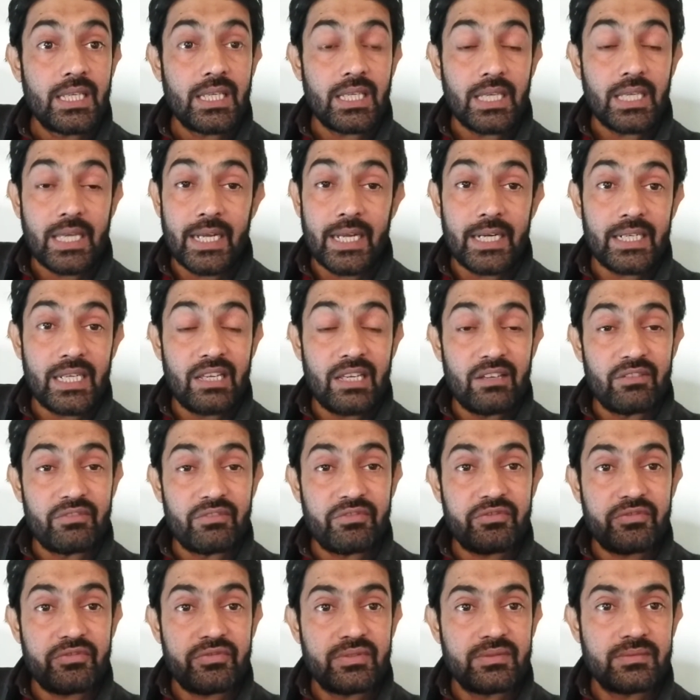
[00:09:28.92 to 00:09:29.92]
And
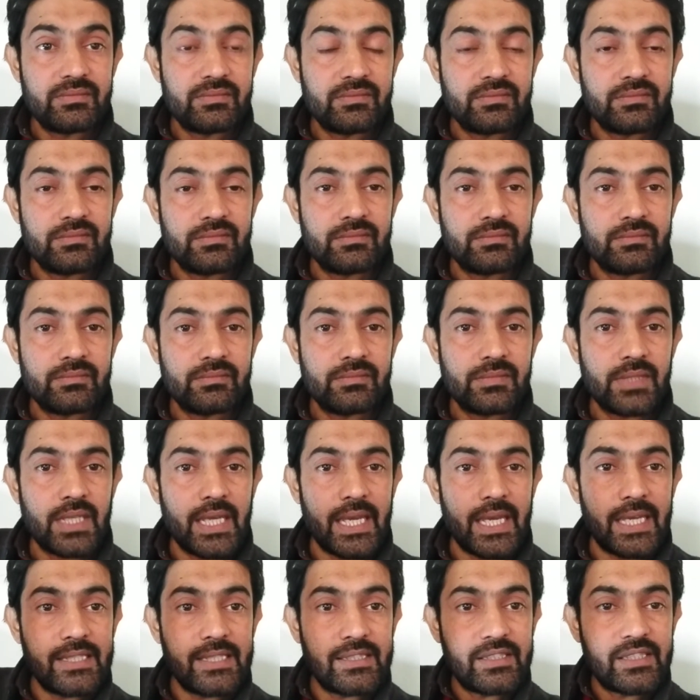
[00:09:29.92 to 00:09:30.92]
if
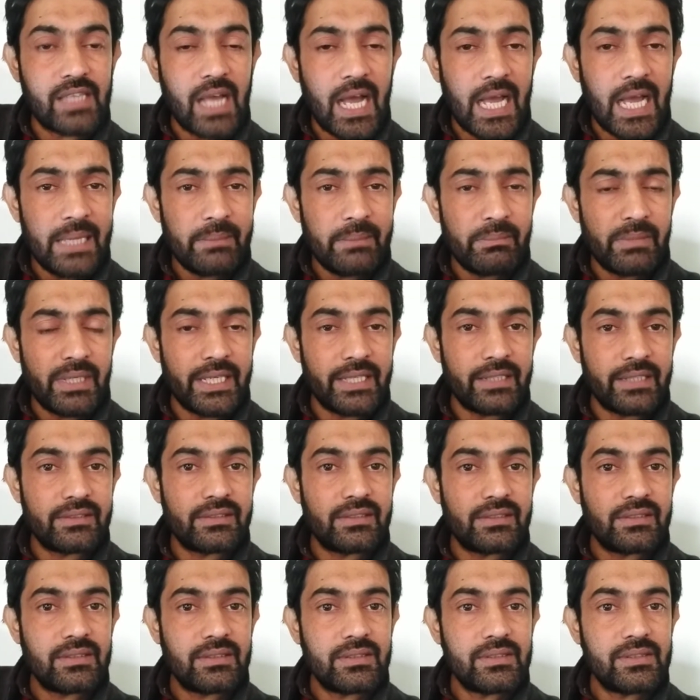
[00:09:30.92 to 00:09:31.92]
enzyme
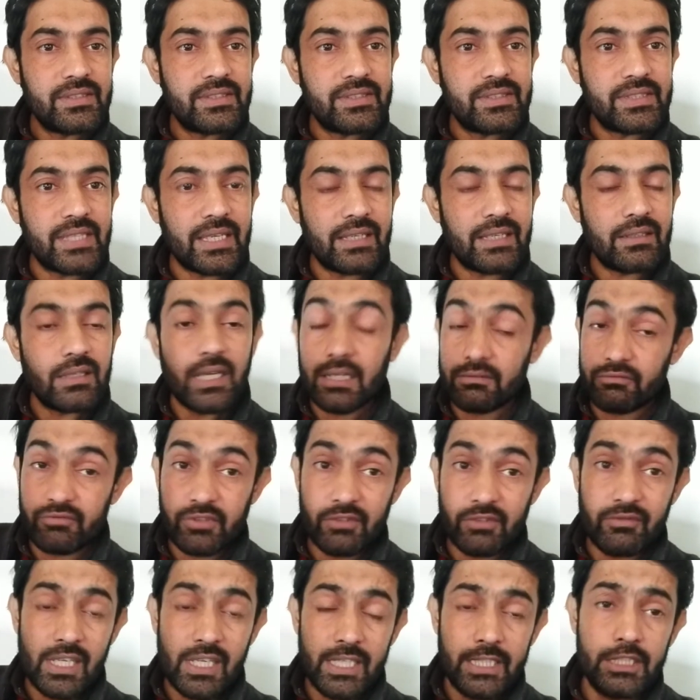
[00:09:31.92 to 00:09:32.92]
linked, we
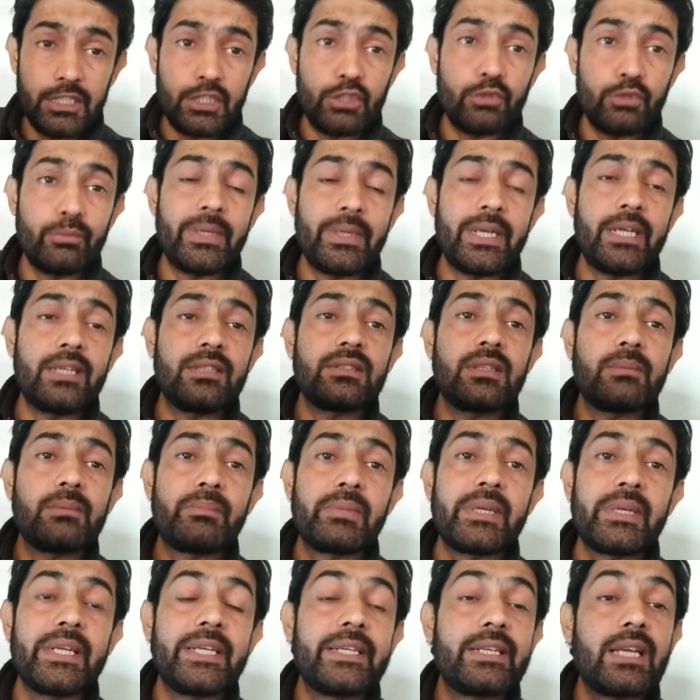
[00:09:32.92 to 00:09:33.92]
will incubate the
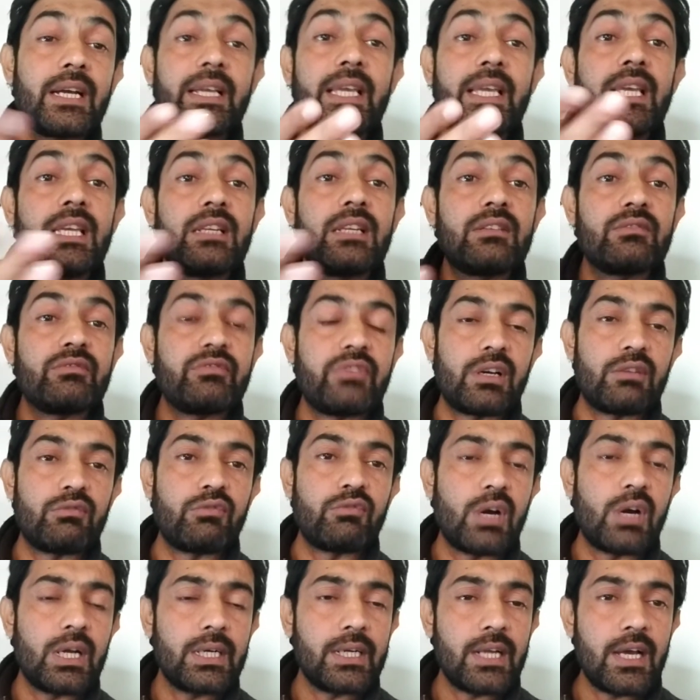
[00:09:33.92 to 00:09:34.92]
plate again for
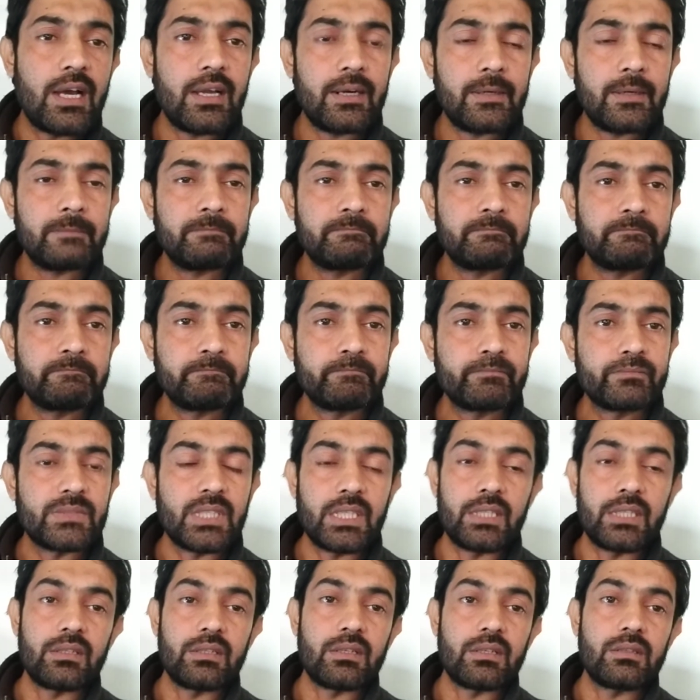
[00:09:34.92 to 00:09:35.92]
1 hour
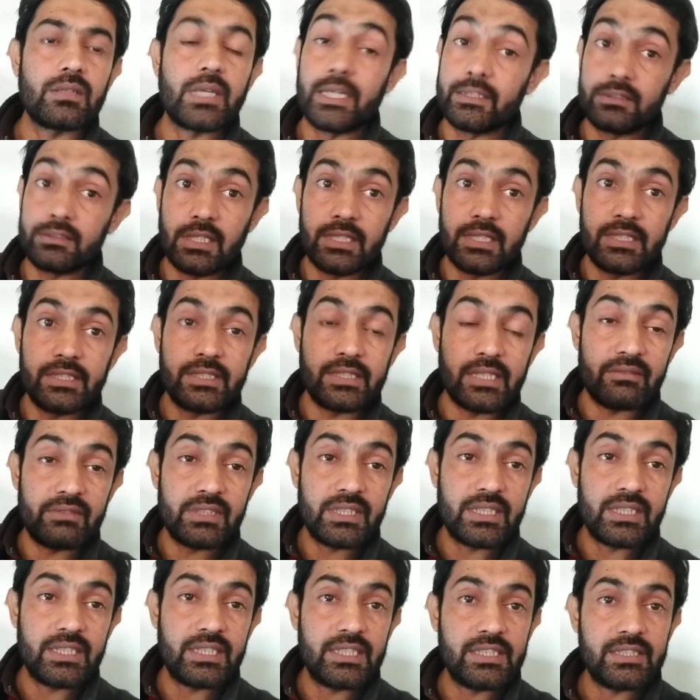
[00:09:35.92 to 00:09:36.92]
and at 37
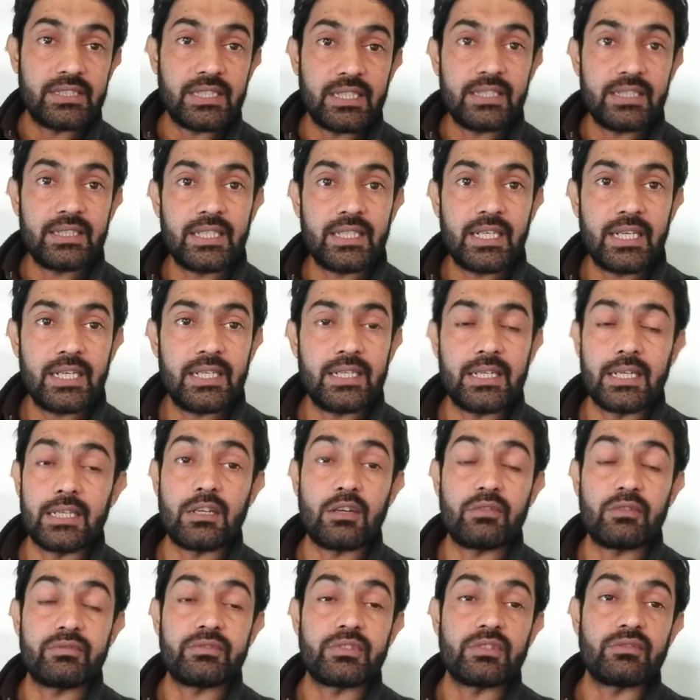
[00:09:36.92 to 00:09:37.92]
degrees centigrade, and
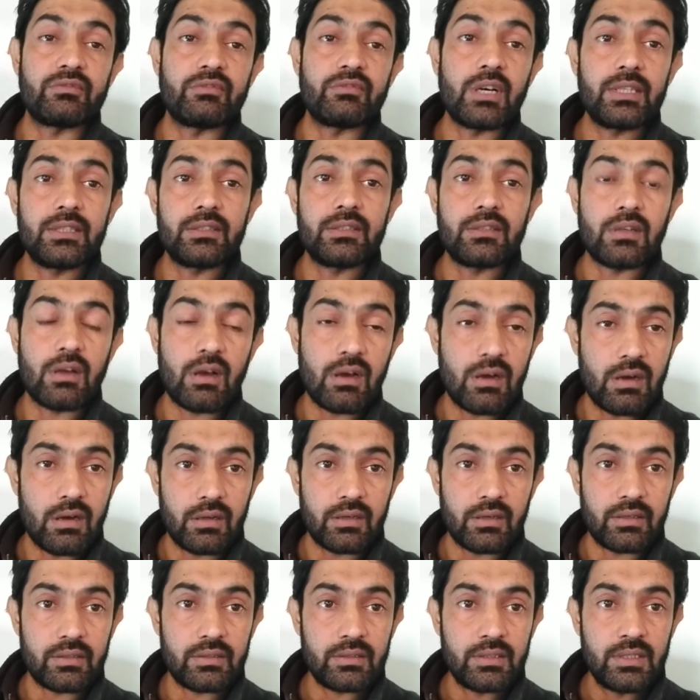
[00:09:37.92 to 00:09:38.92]
after 1
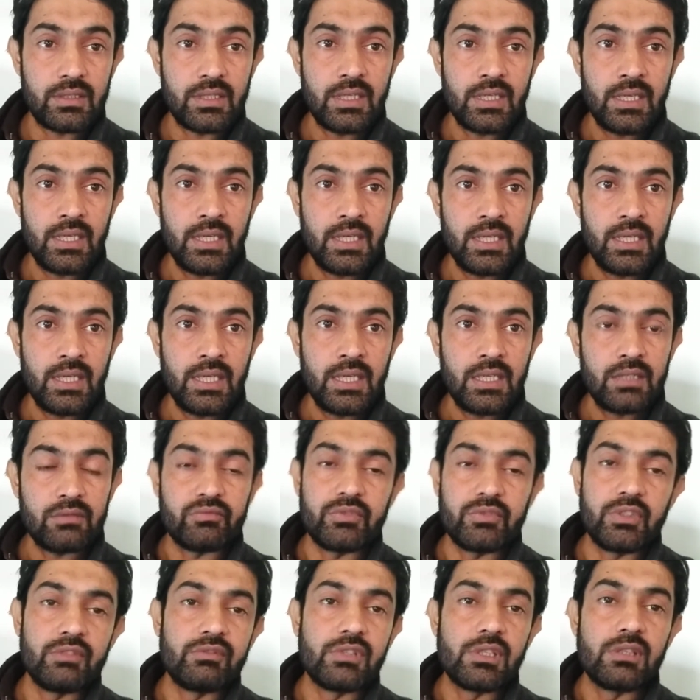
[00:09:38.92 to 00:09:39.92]
hour
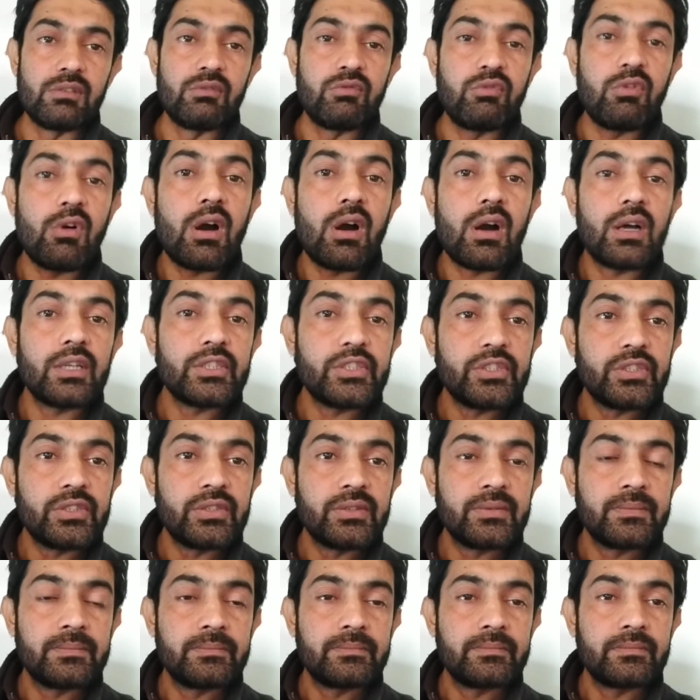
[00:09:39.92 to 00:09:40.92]
we will
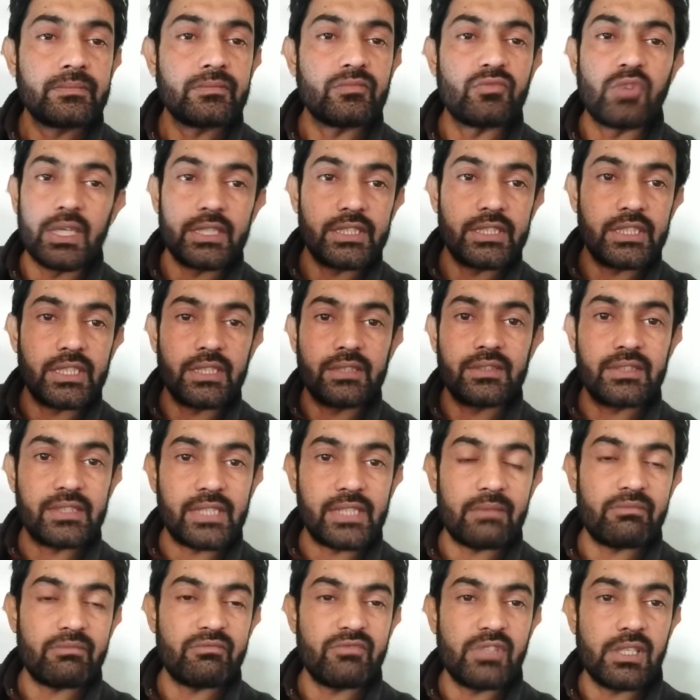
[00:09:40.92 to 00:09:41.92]
washing
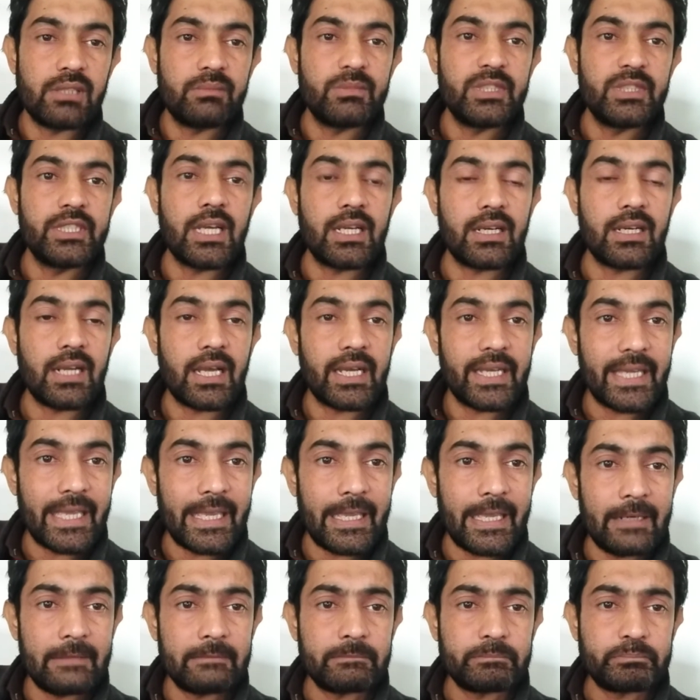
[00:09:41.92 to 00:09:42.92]
step will be done
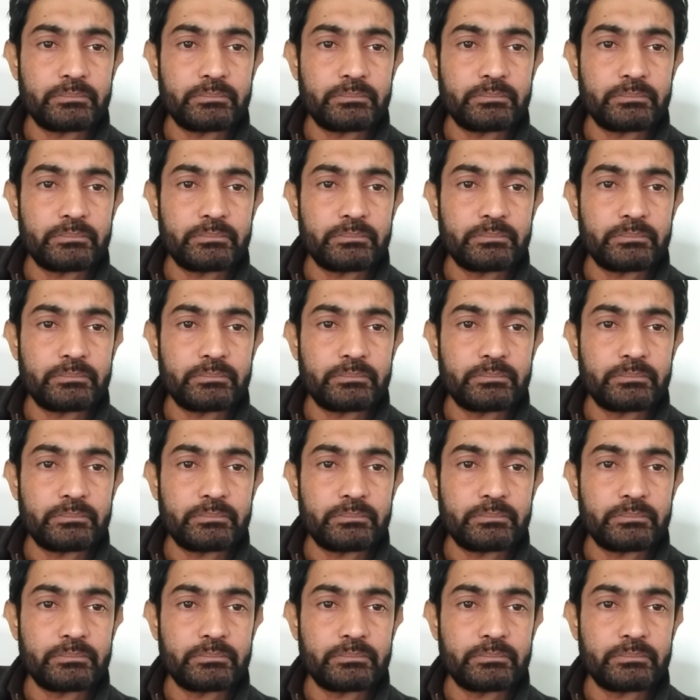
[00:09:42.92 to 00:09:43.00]
again,